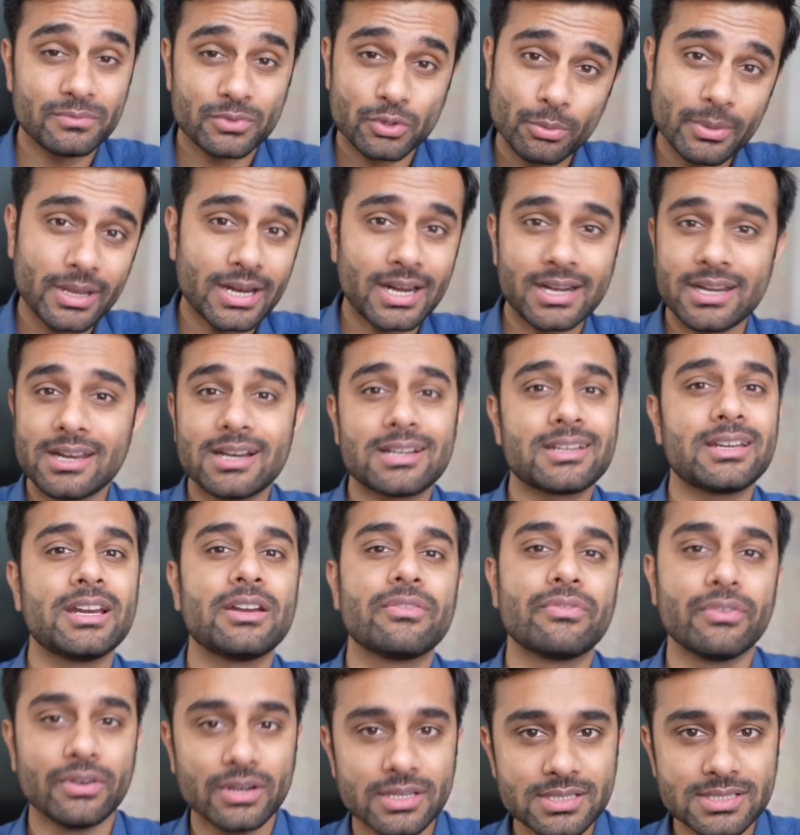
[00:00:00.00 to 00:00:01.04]
to be
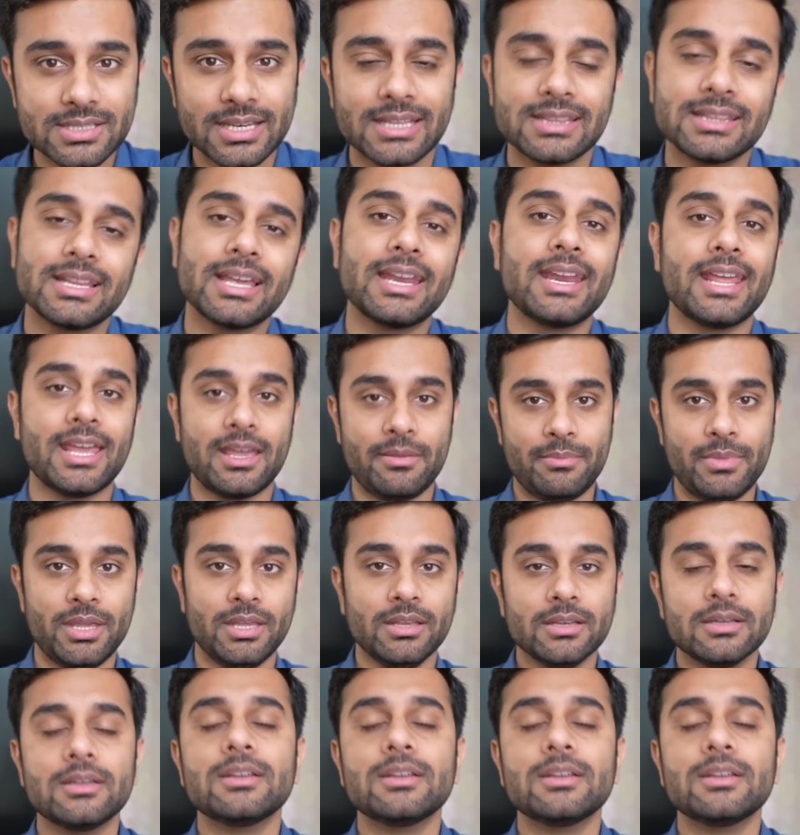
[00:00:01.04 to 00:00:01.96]
conducted first and then ME.